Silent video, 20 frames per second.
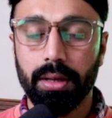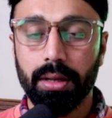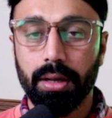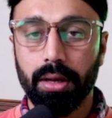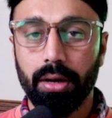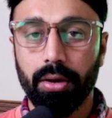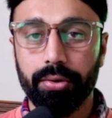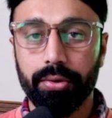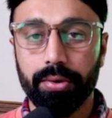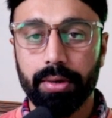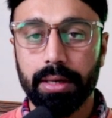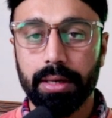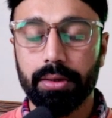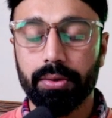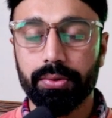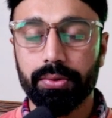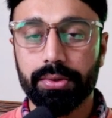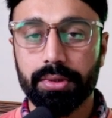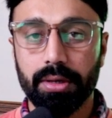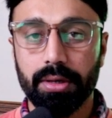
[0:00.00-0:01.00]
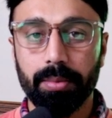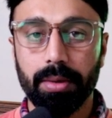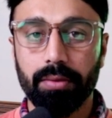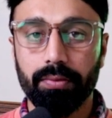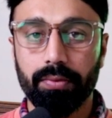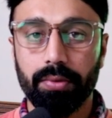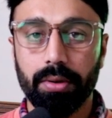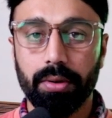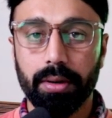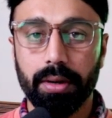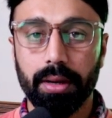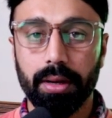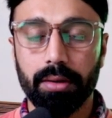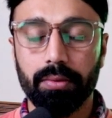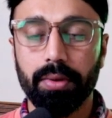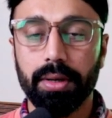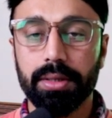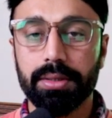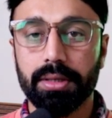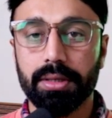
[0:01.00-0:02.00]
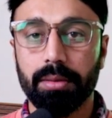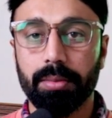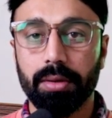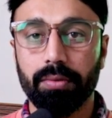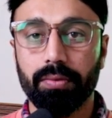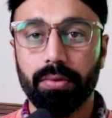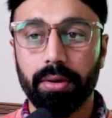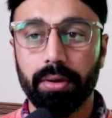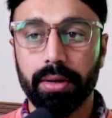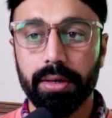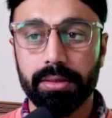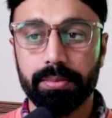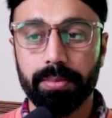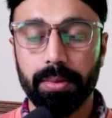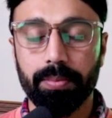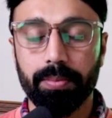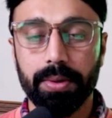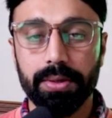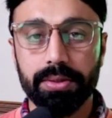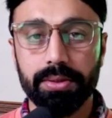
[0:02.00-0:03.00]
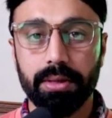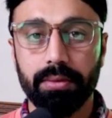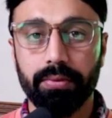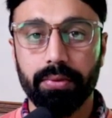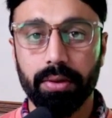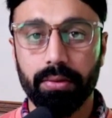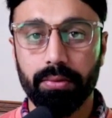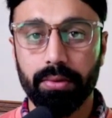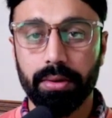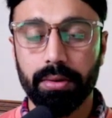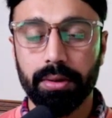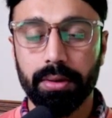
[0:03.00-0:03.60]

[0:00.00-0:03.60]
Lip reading: How you can use Screaming Frog and why Screaming Frog is my personal favorite.